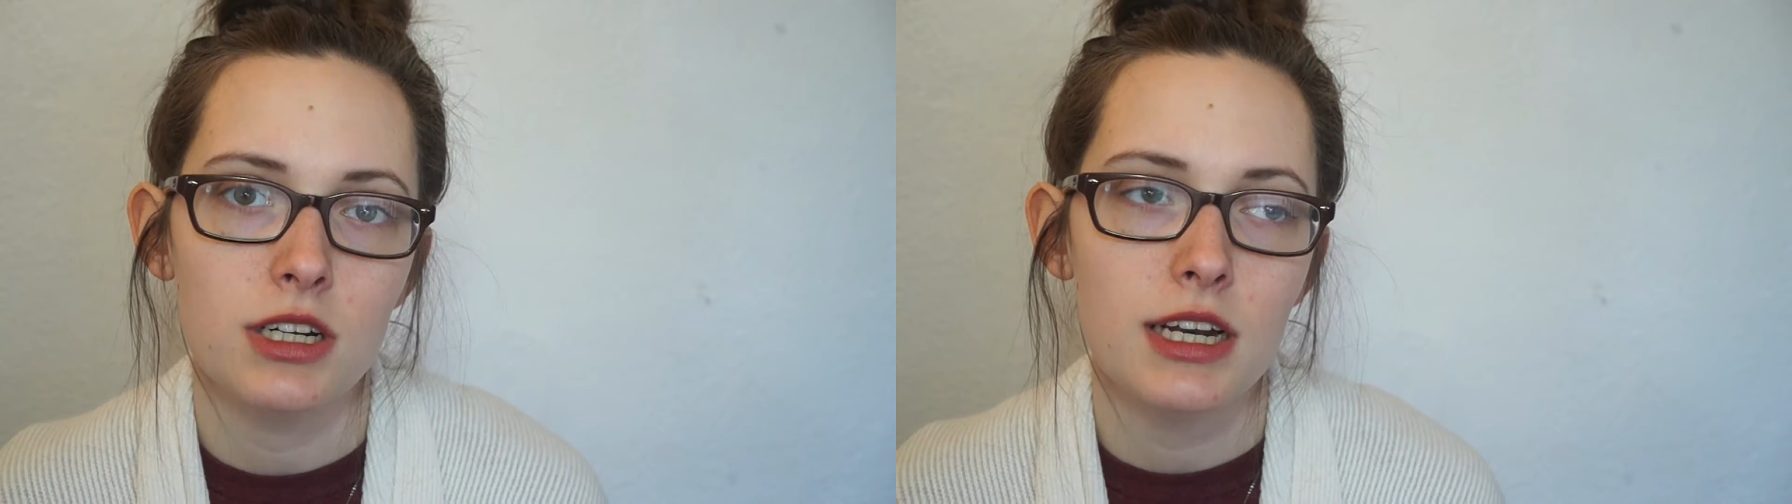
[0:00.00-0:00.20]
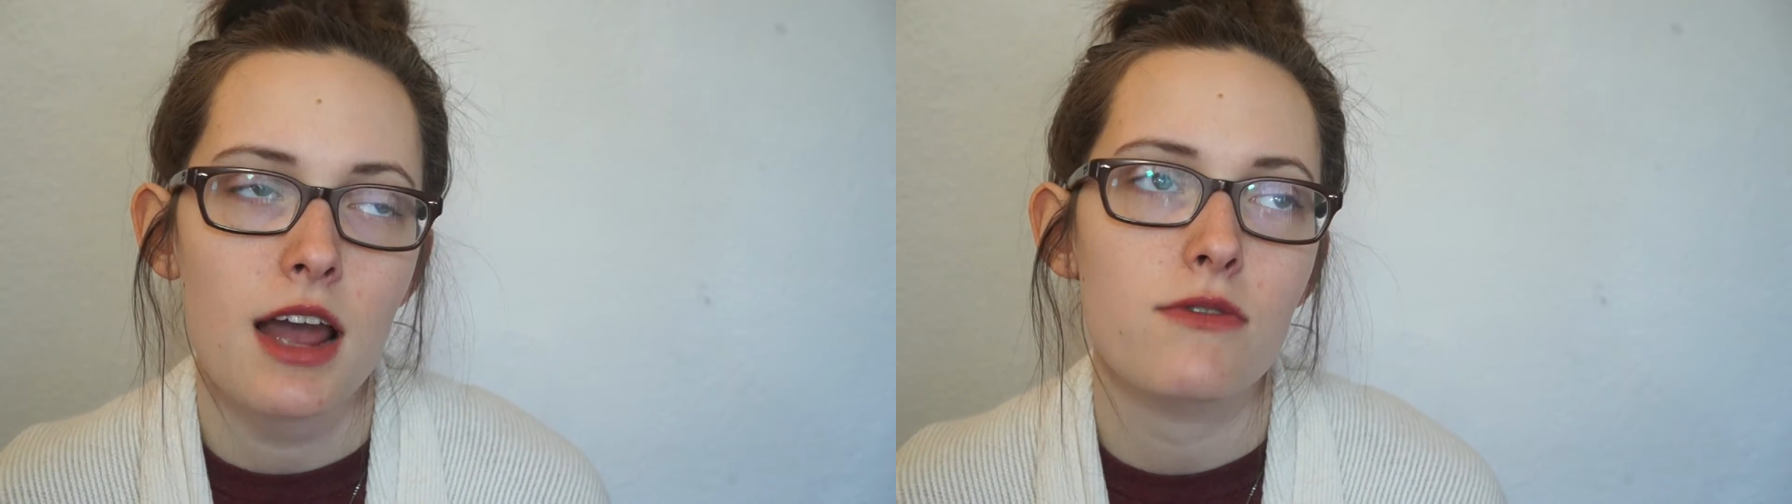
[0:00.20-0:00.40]

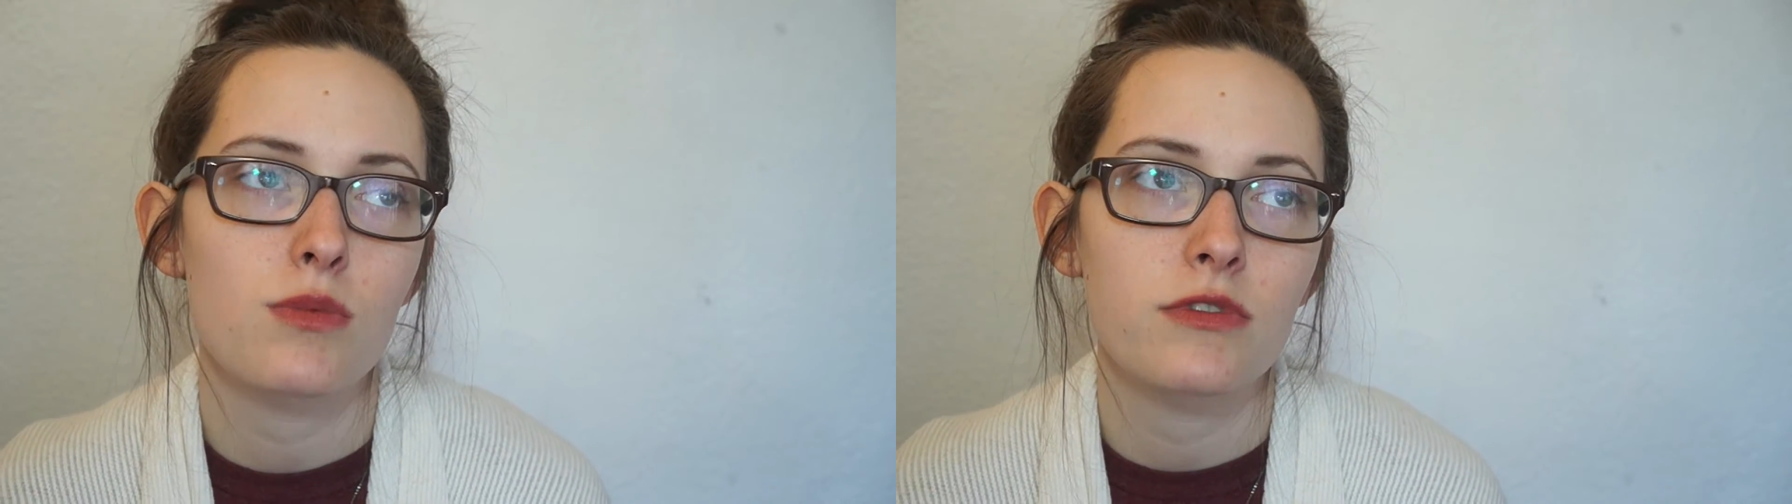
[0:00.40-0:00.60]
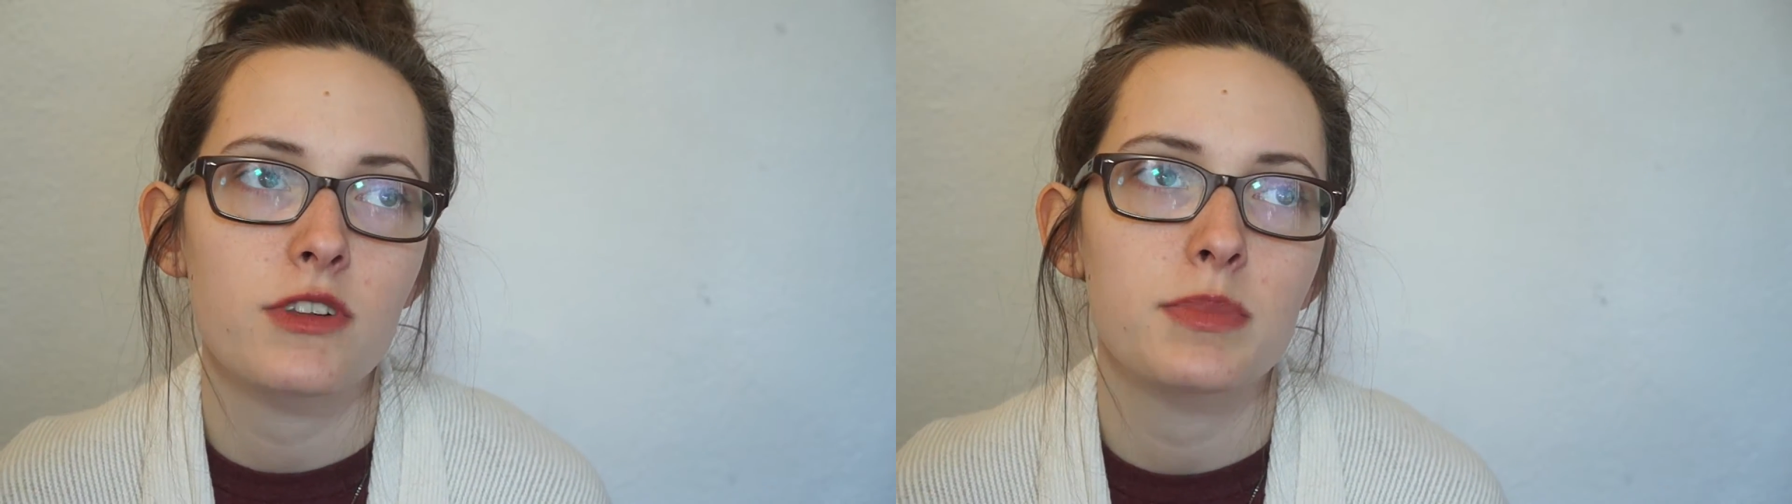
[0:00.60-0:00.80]
and
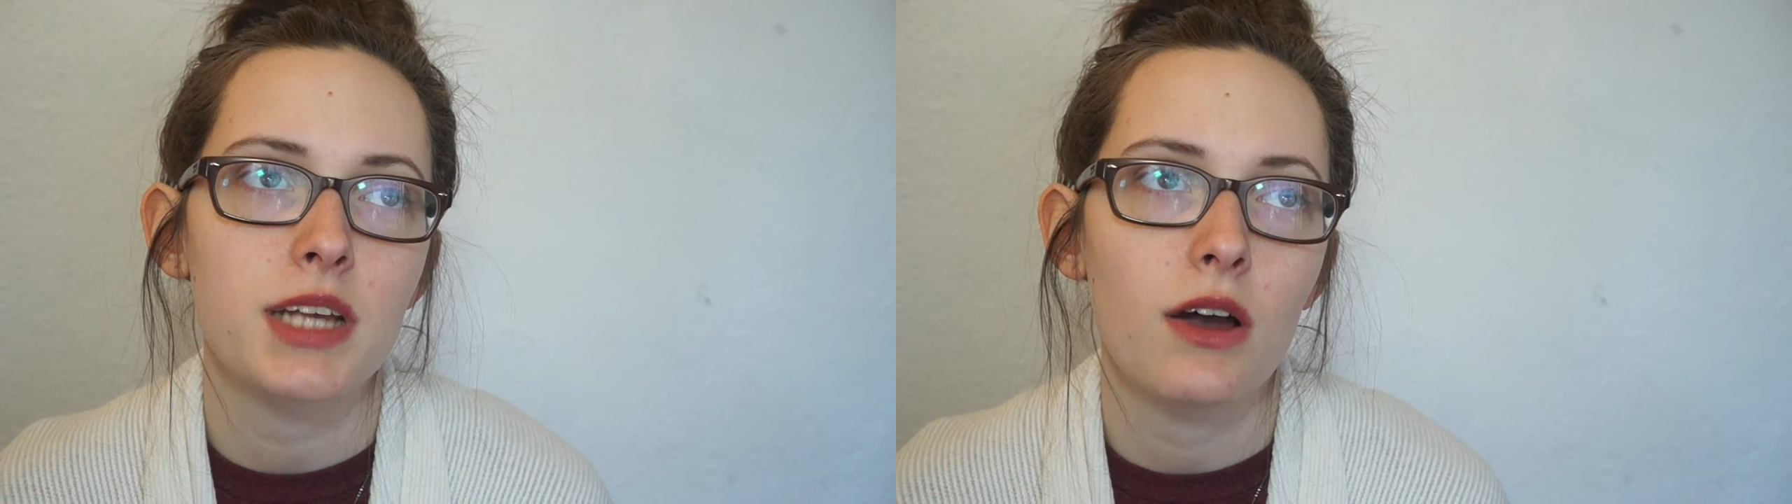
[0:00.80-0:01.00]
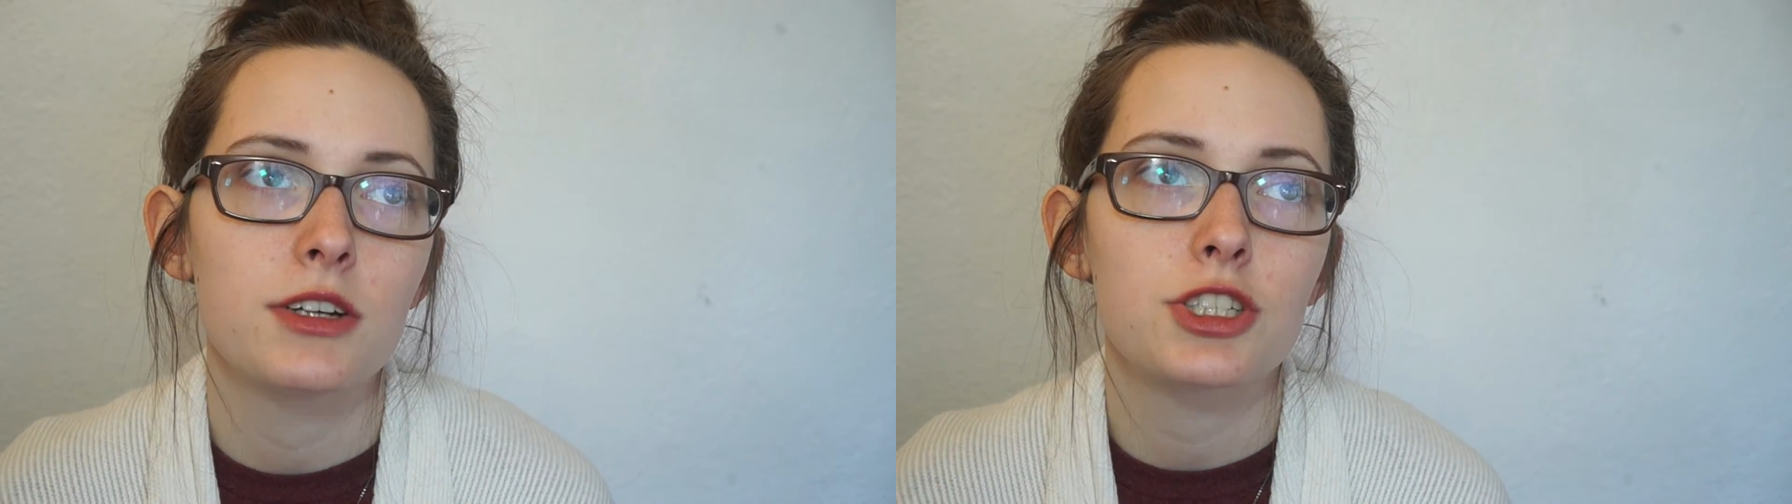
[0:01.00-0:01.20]
everyone flips
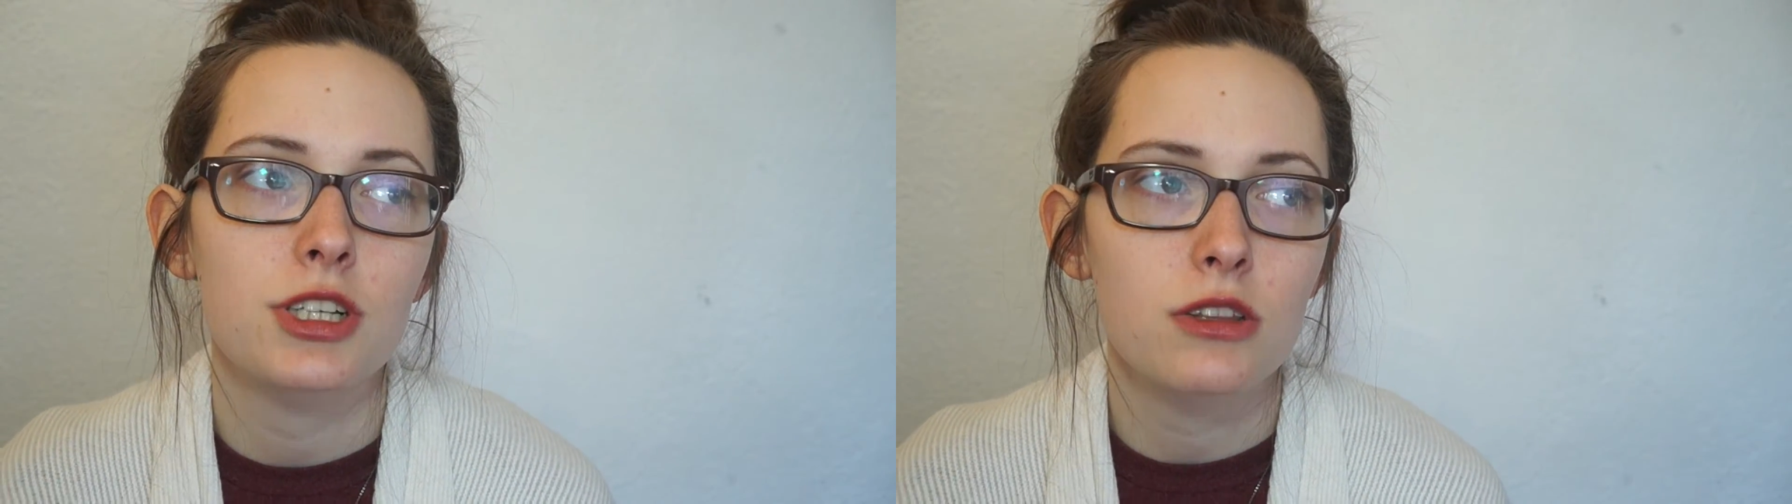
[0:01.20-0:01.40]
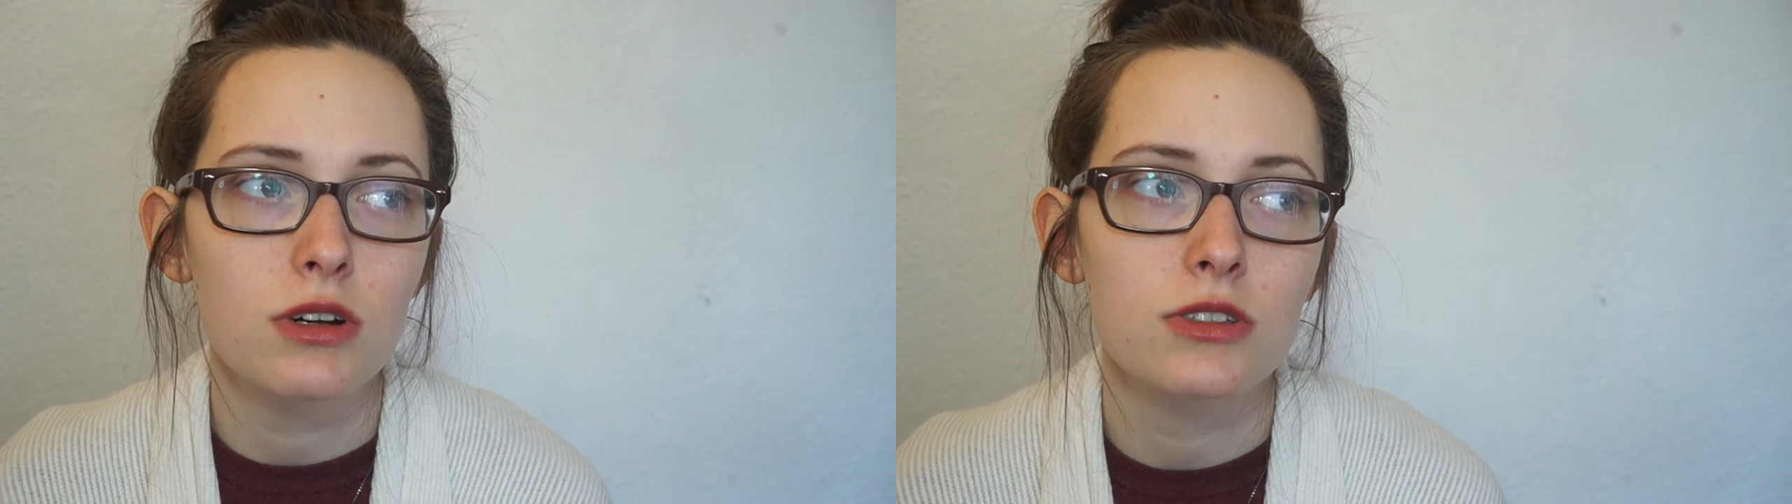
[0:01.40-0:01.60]
out and she
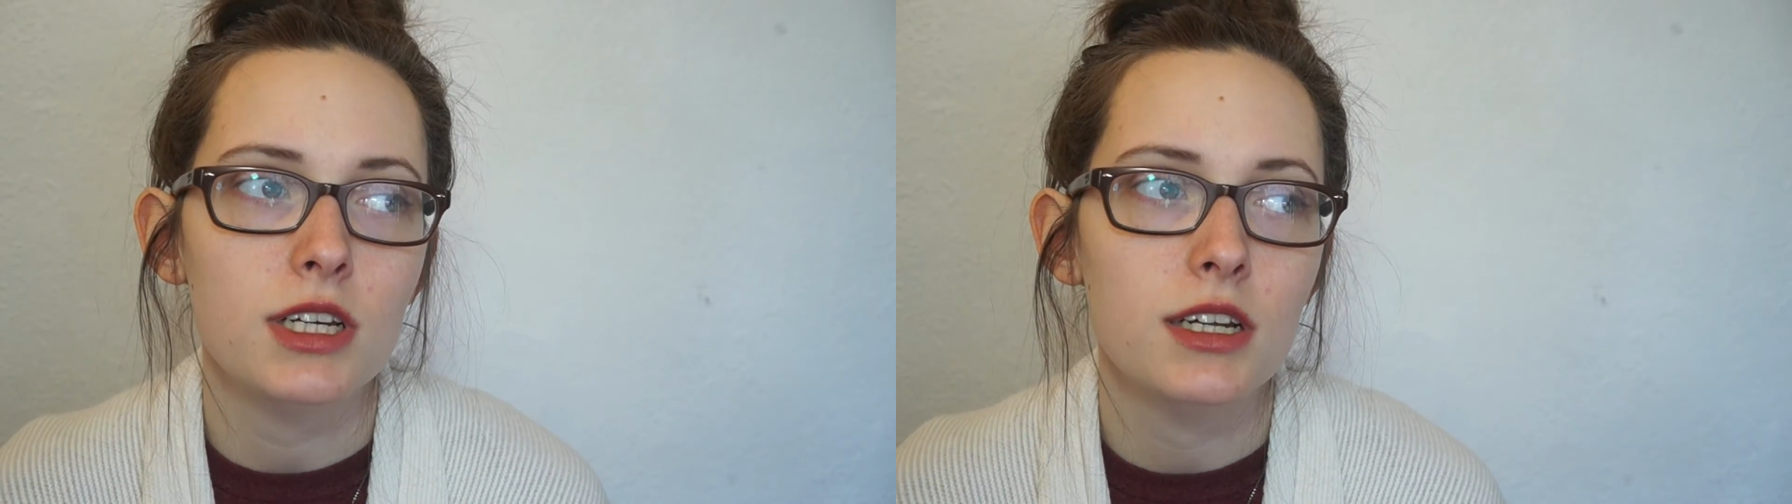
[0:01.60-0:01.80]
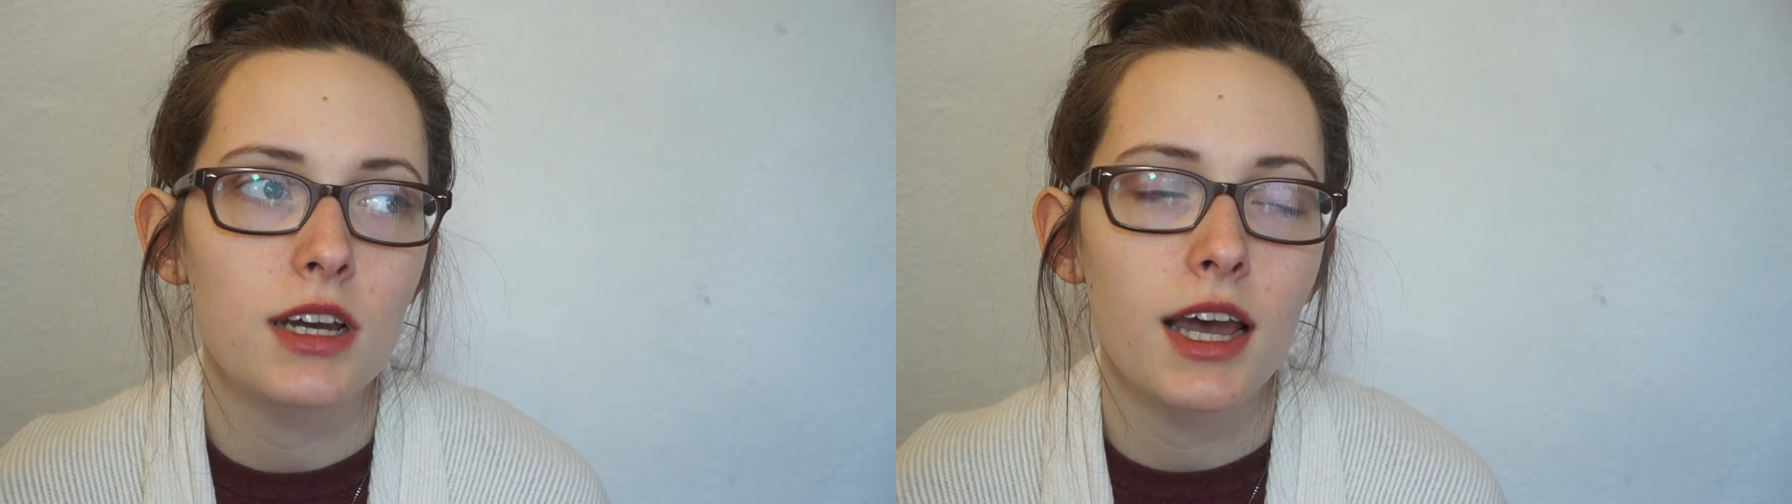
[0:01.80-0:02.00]
throws
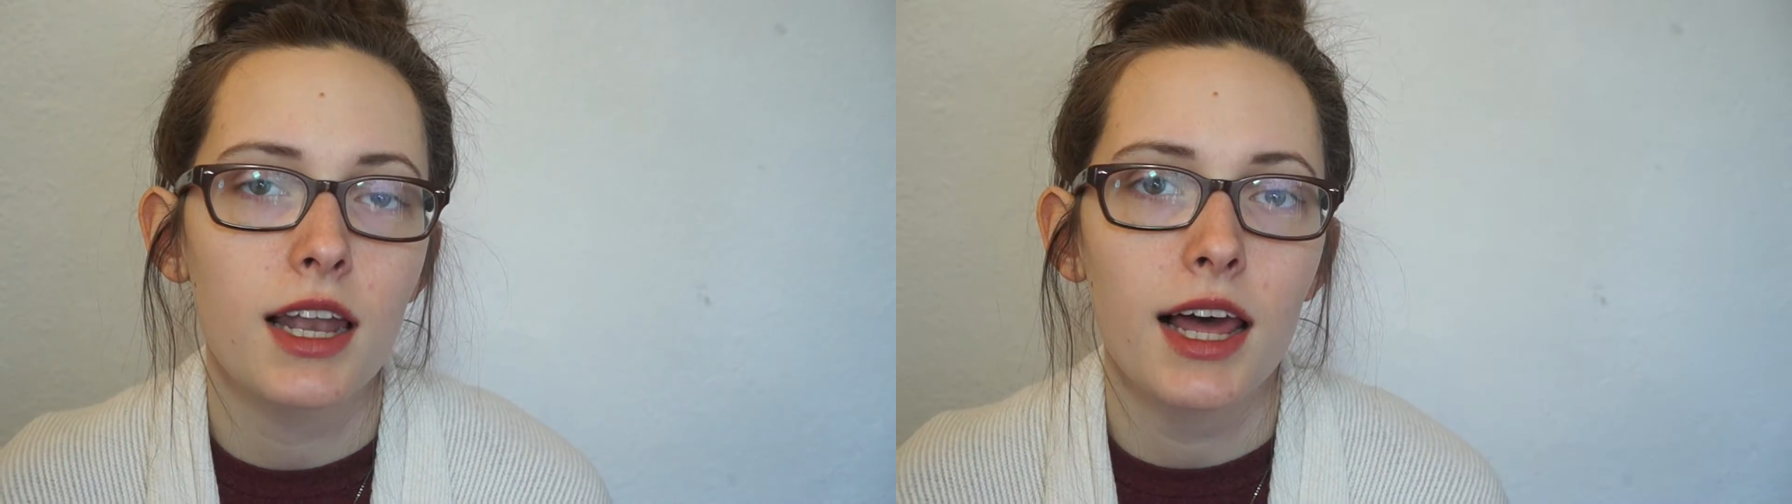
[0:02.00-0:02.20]
it, and